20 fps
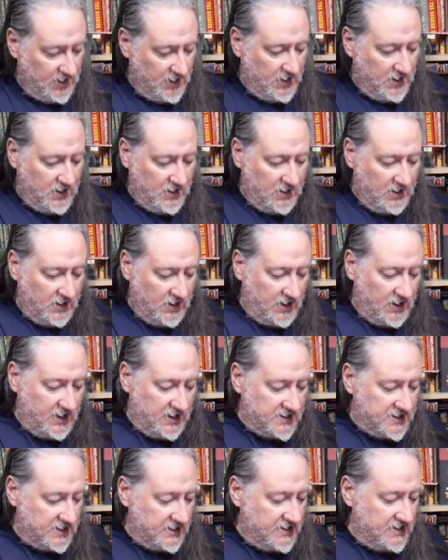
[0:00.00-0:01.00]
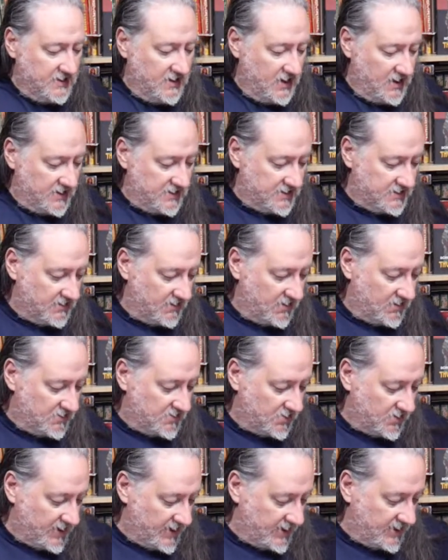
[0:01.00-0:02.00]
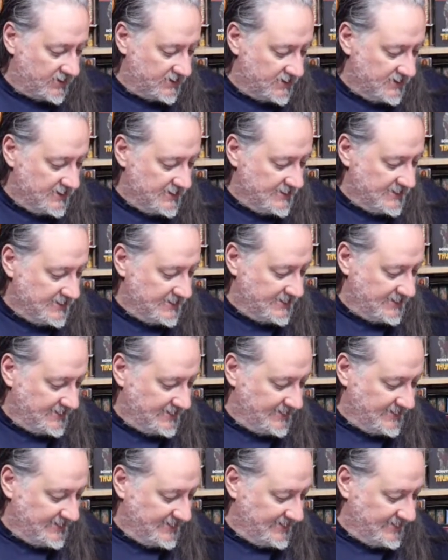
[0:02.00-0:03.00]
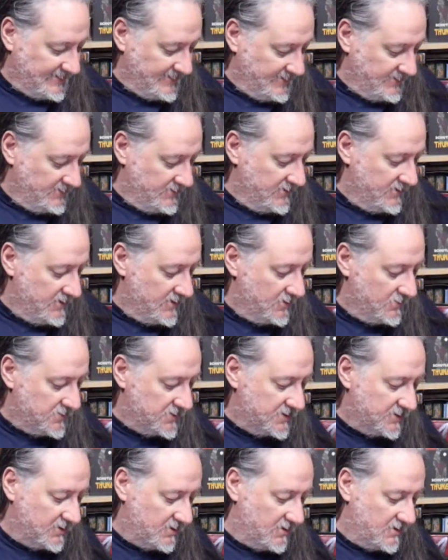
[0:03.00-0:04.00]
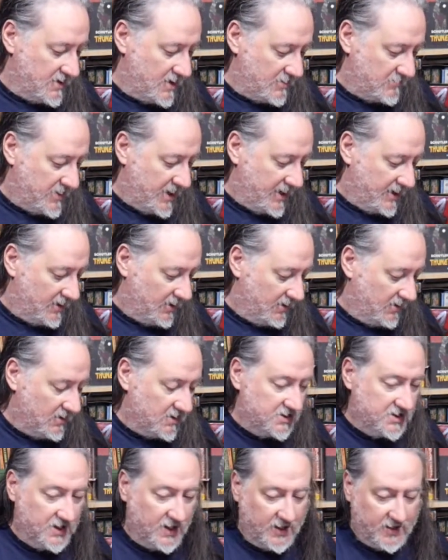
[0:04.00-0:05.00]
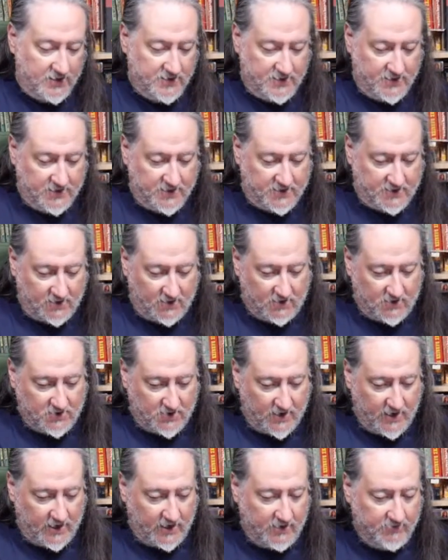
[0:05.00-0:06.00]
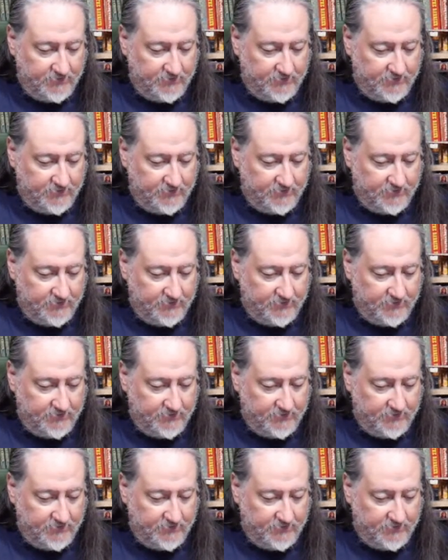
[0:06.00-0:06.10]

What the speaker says: This is not Star Trek. No, sir. Not by a long shot is this Star Trek.